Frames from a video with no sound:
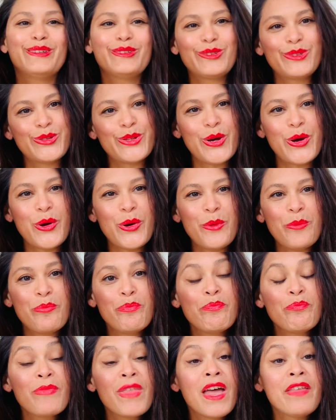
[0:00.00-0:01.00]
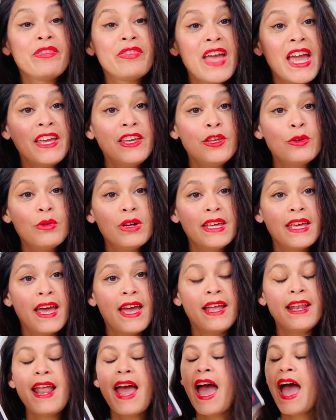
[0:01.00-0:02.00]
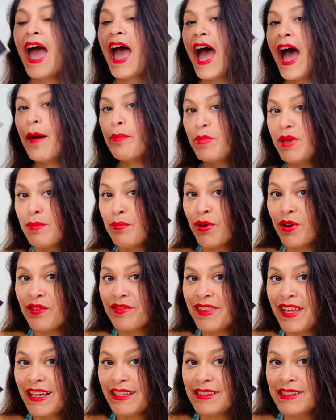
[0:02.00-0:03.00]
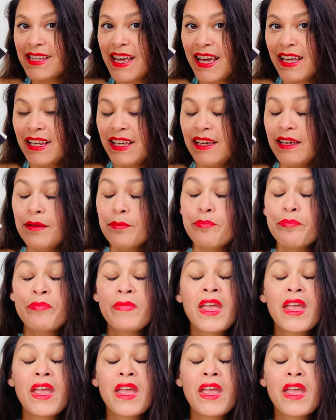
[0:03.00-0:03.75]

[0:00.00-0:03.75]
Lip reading: So thank you again. Happy birthday, Sadie.